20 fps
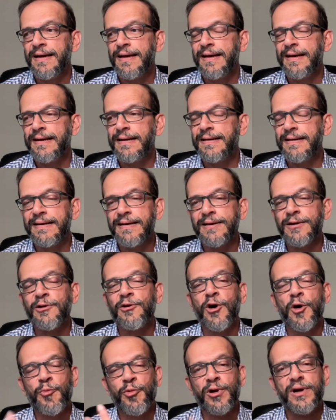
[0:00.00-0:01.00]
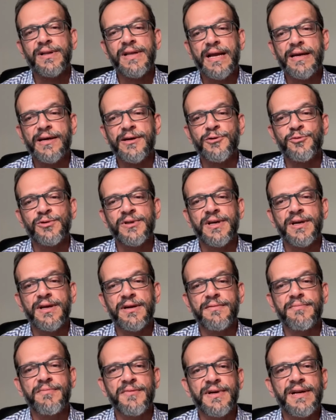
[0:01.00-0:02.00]
uh, incorporate that into their
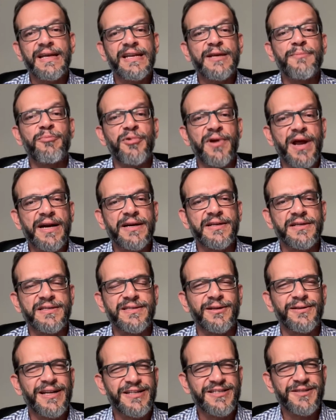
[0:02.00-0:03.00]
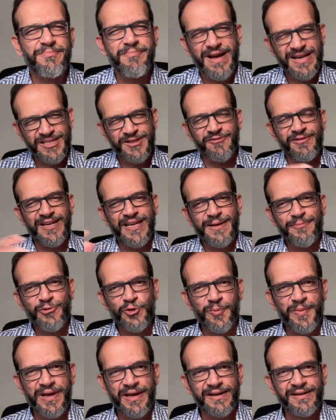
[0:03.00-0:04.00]
daily practice. Now, that's a massive leap
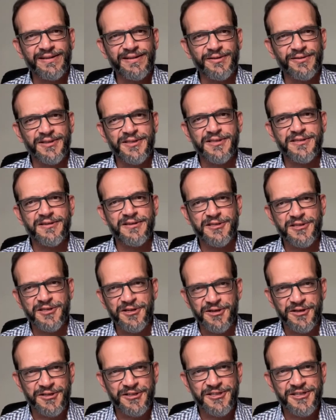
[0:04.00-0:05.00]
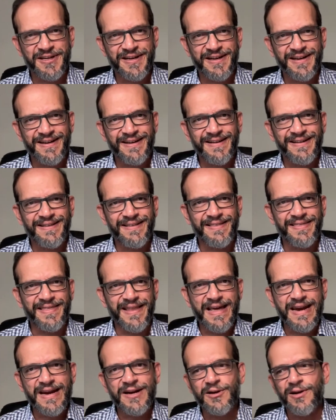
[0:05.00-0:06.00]
to make. Now, this is research. Then